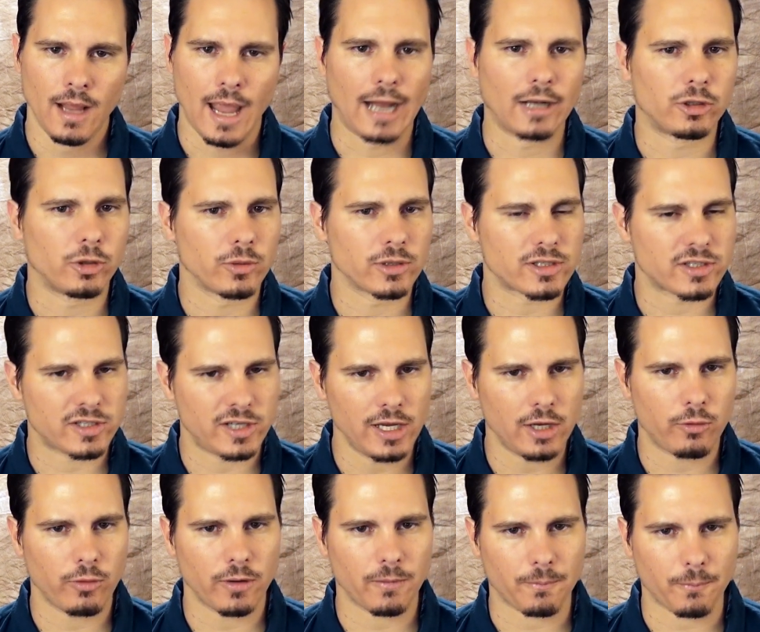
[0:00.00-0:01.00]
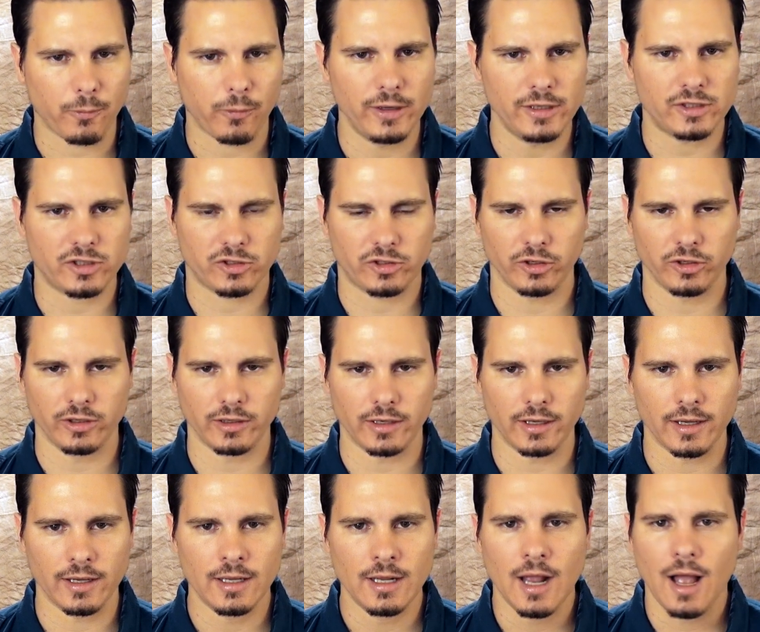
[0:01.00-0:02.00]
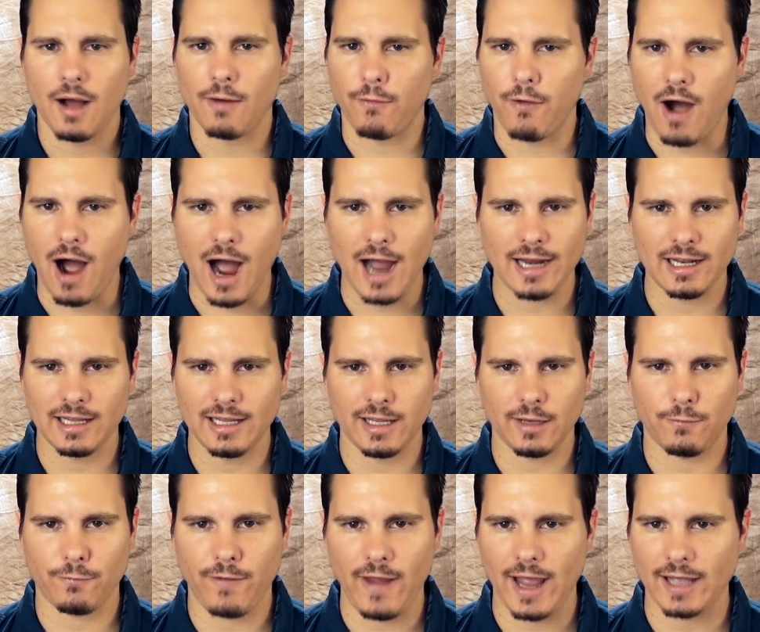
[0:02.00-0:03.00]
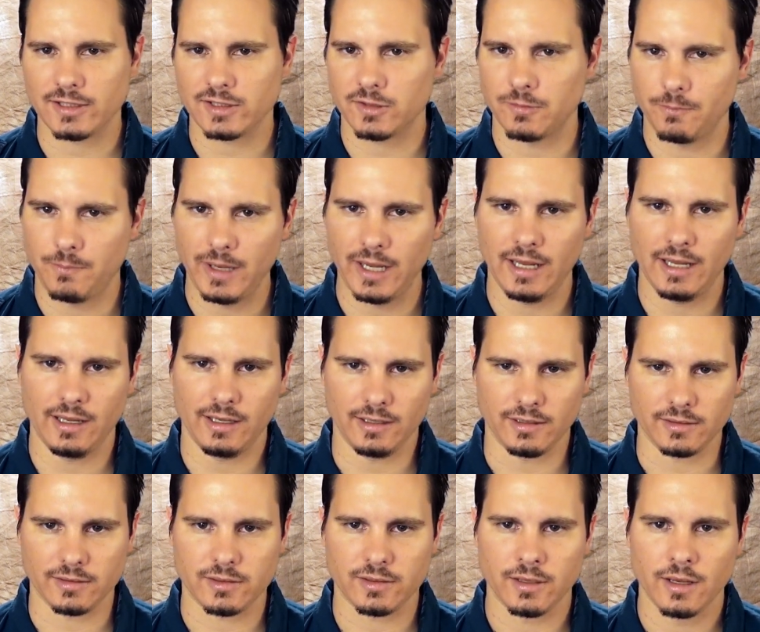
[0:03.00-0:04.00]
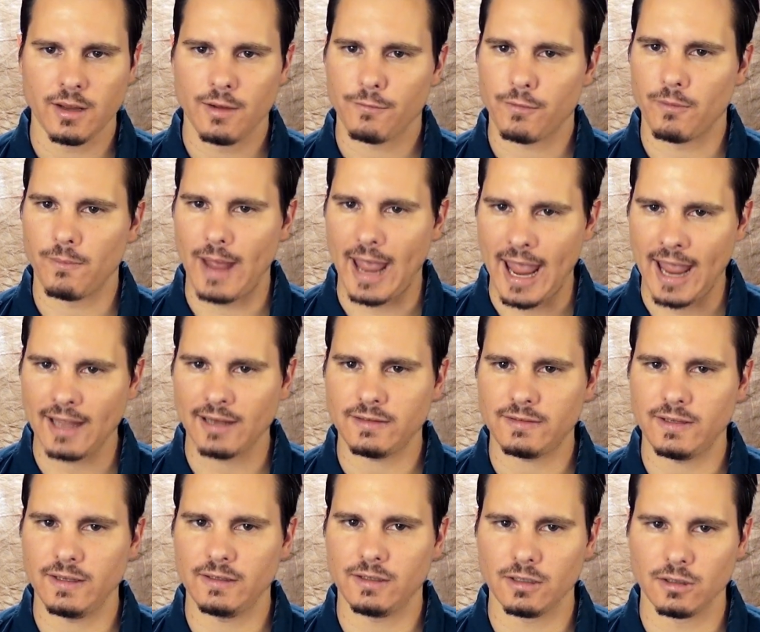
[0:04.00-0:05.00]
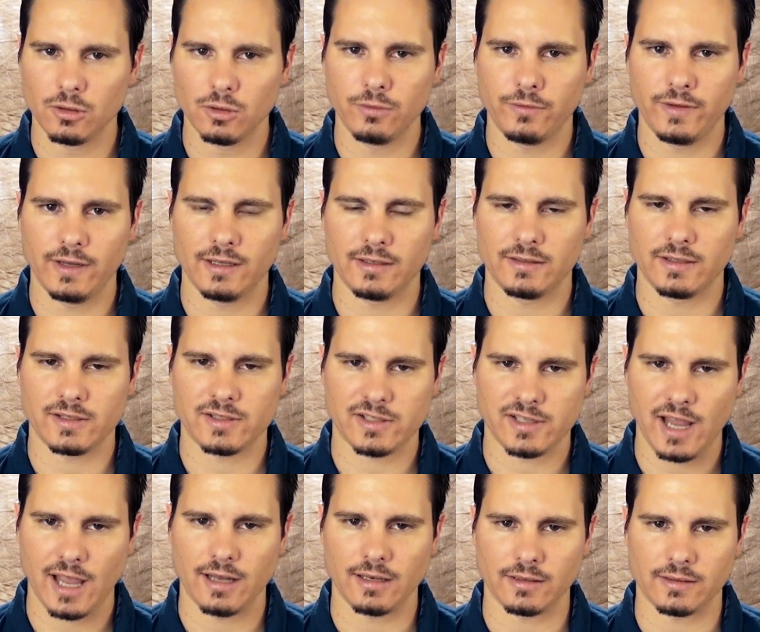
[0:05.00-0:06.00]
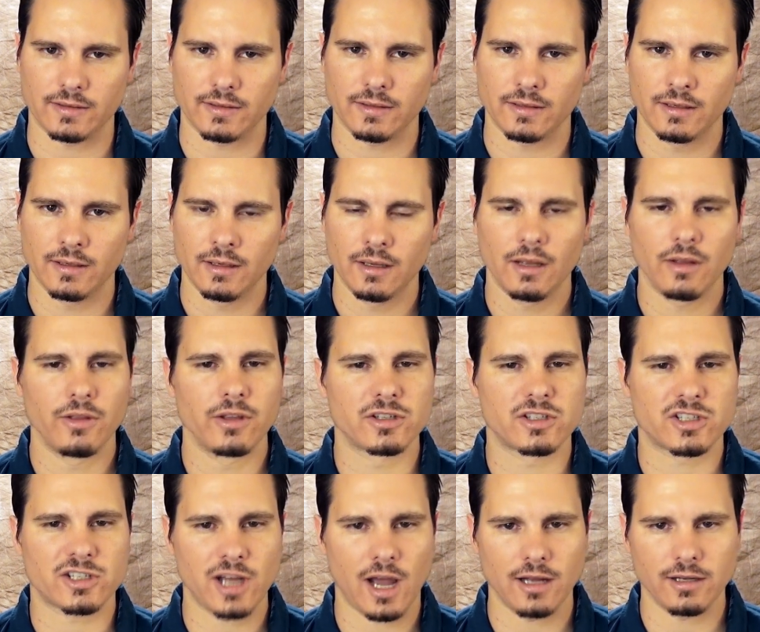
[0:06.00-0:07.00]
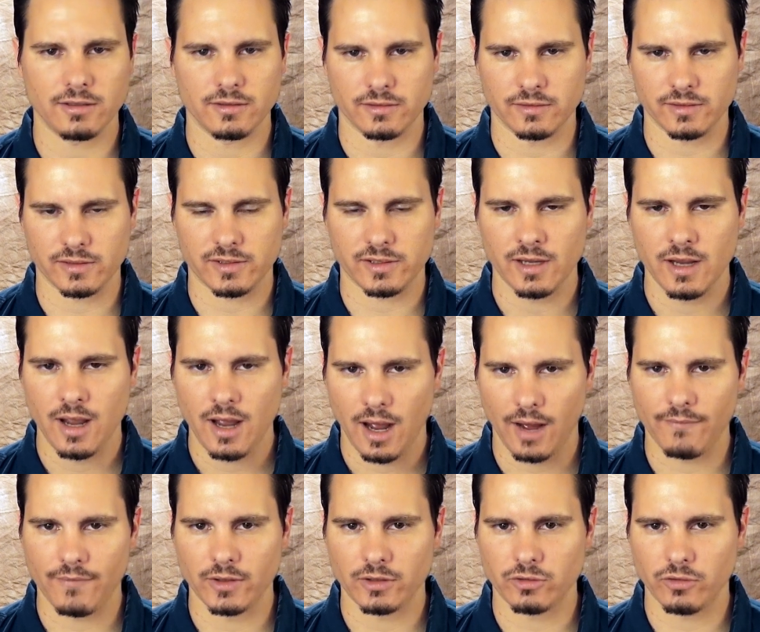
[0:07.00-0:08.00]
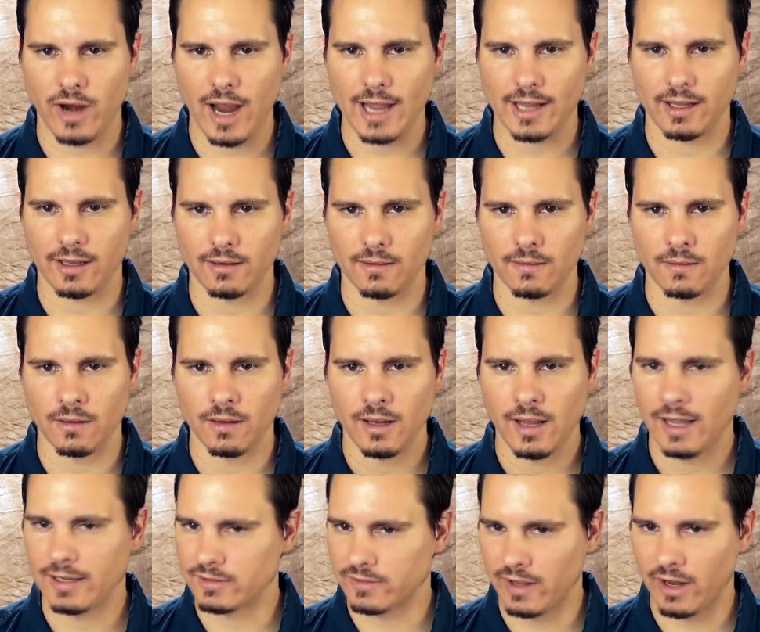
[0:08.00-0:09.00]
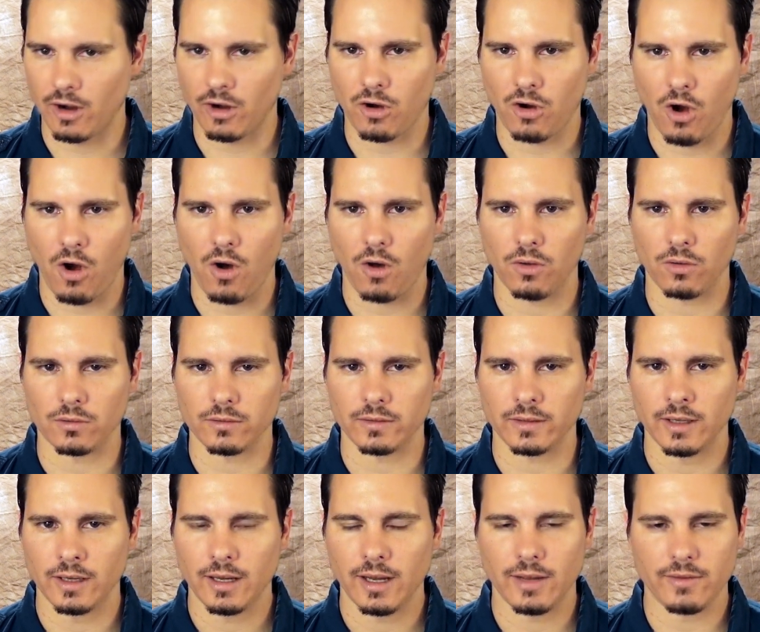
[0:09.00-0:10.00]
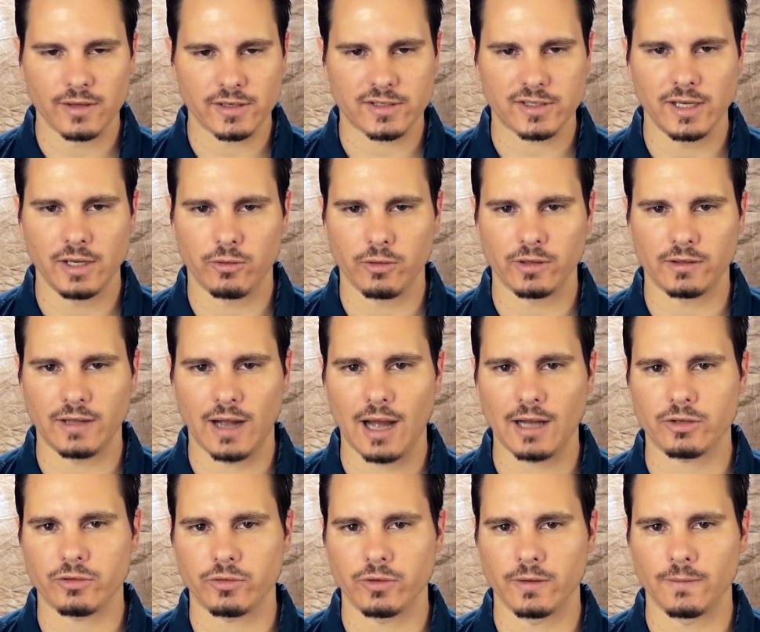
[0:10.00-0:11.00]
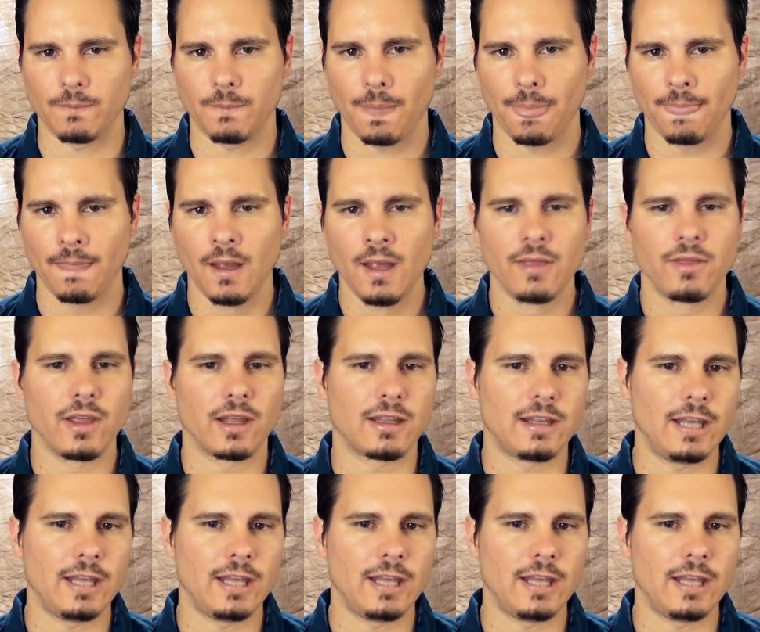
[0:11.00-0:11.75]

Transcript: and to a secret priesthood of highly advanced beings from antediluvian descent, the sons of the dragon, as they are called in the secret doctrine, the